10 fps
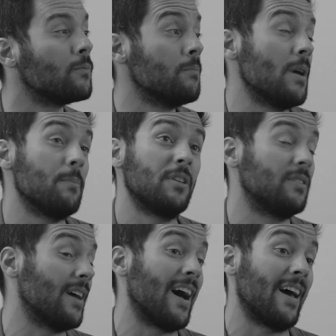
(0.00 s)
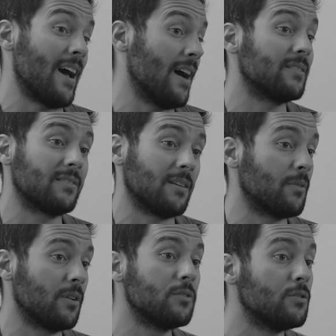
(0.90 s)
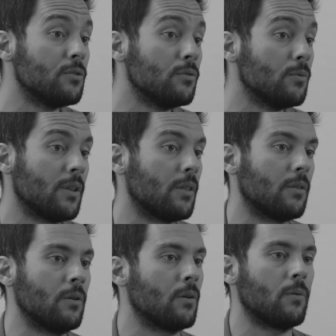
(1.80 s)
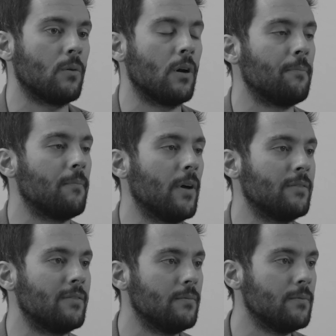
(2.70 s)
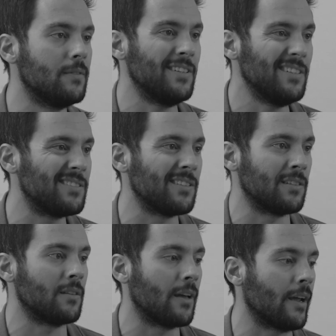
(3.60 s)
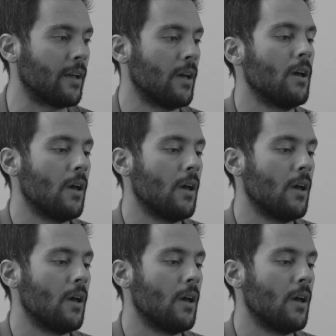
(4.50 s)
maybe that has something to do with a decent like